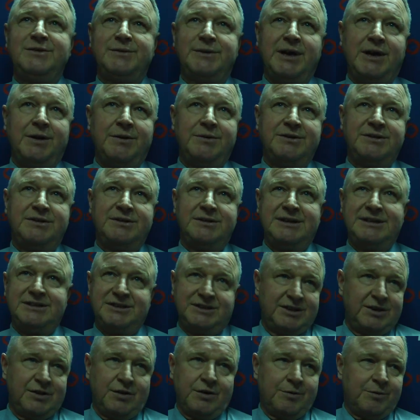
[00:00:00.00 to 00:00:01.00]

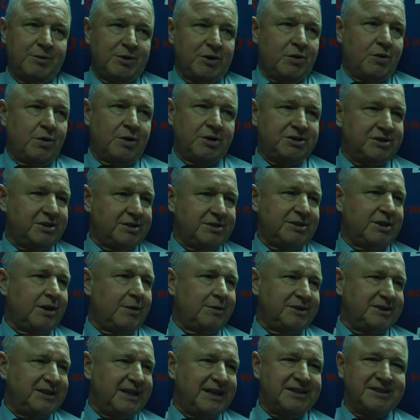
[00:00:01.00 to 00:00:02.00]
That's the normal course. There's
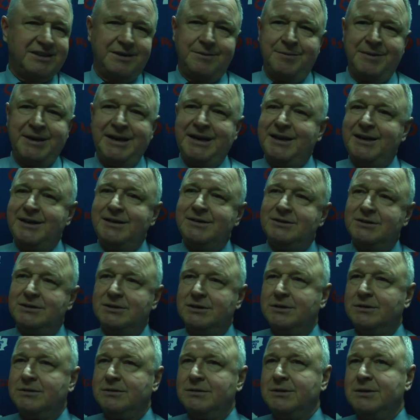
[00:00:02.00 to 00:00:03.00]
always exit meetings,
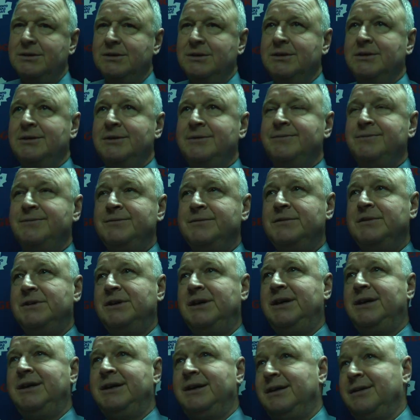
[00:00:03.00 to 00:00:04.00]
so,
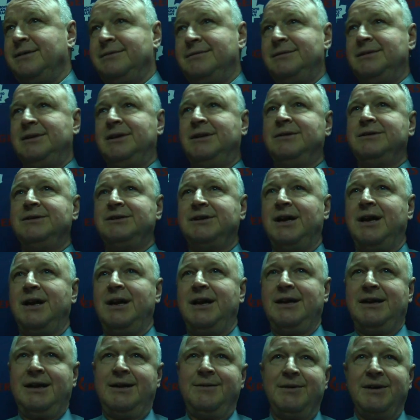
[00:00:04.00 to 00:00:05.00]
and you know, it's not
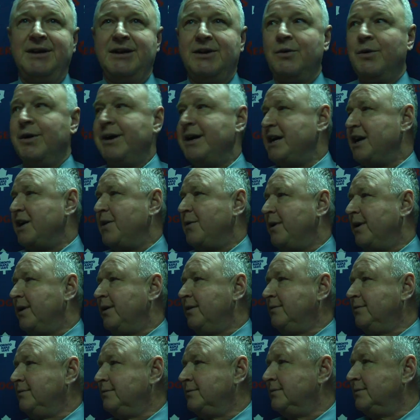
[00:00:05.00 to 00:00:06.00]
like I'm going
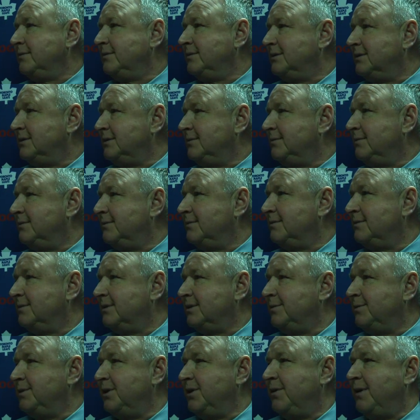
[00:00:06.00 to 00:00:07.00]
anywhere. I'm
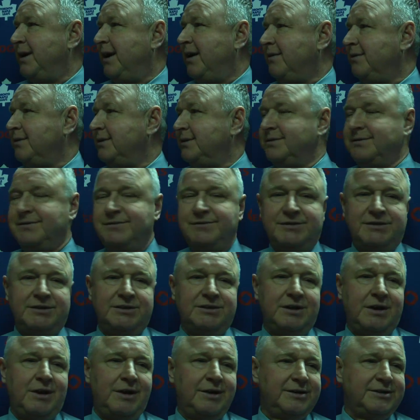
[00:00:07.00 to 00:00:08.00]
going to be around for
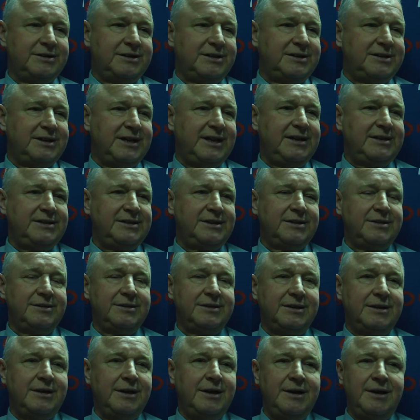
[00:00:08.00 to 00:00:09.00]
as long as it takes here
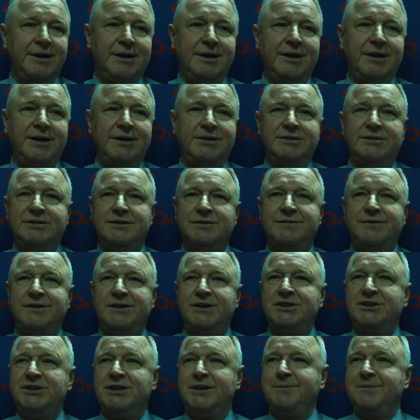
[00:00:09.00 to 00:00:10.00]
to
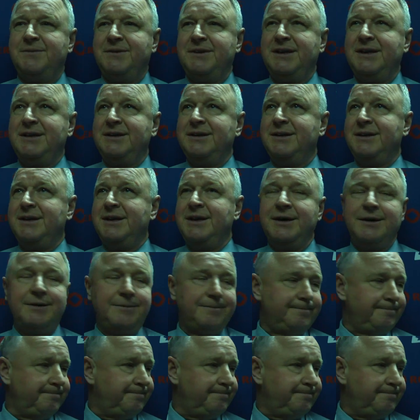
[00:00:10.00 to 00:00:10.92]
finish up the end of the year.